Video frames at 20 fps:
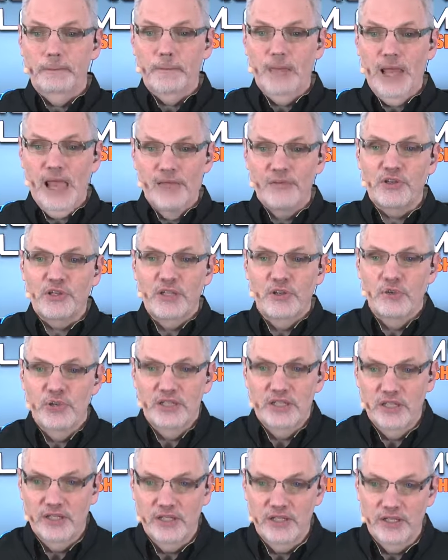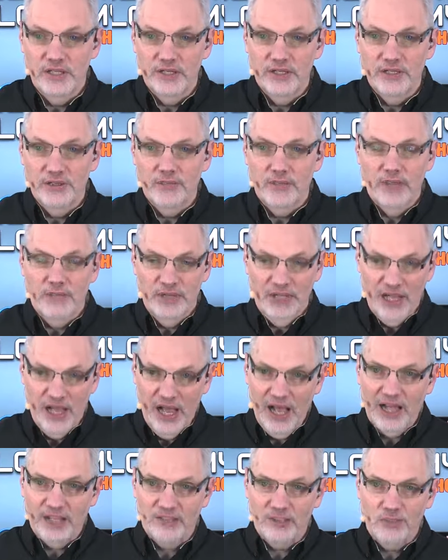everything we did here. I mean, the
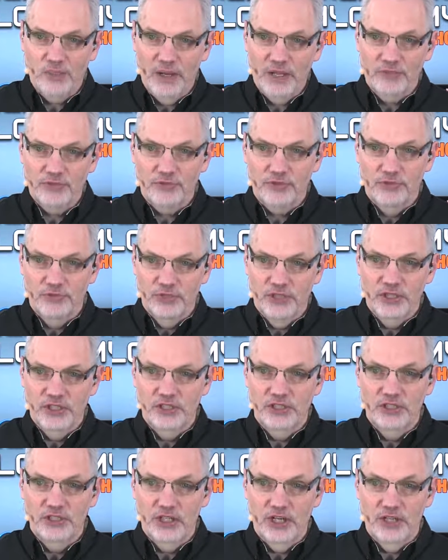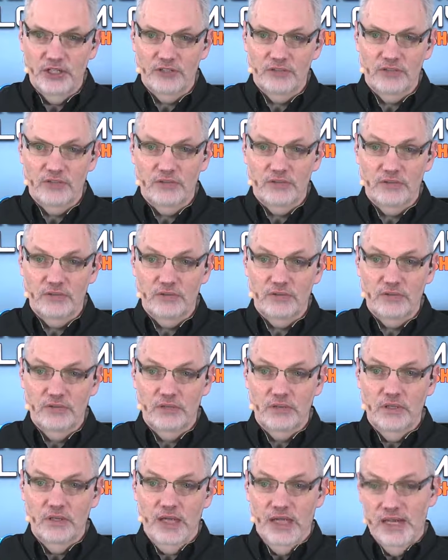hotspots were really just
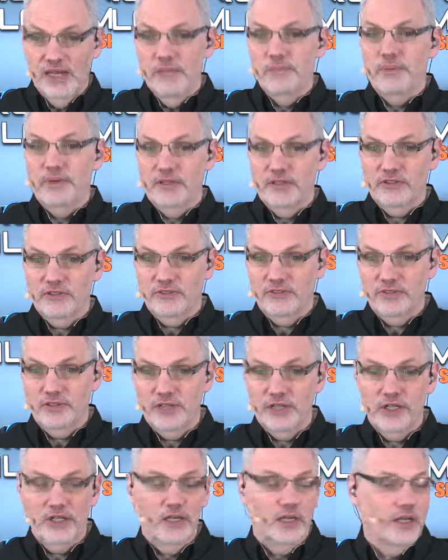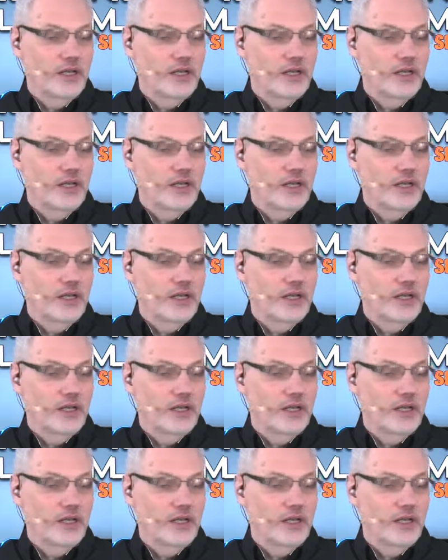an impetus for it,